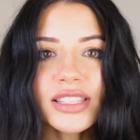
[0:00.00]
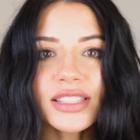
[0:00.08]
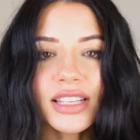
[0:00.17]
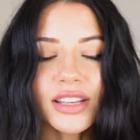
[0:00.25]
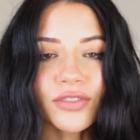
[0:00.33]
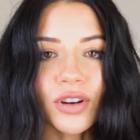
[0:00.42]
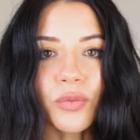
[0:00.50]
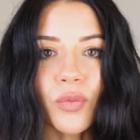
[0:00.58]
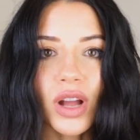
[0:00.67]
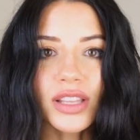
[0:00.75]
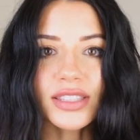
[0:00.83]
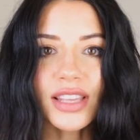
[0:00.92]
see from
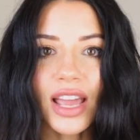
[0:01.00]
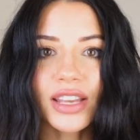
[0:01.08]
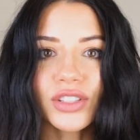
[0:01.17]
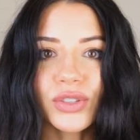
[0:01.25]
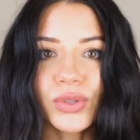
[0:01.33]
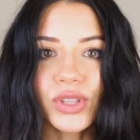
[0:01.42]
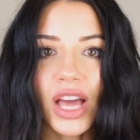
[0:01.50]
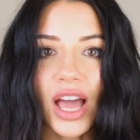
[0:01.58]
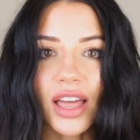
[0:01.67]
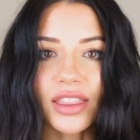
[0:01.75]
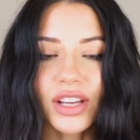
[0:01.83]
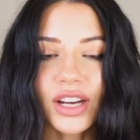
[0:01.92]
one side to the
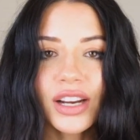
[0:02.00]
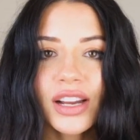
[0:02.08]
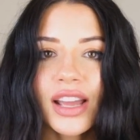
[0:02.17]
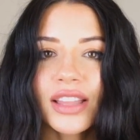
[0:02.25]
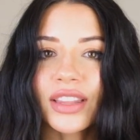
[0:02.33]
other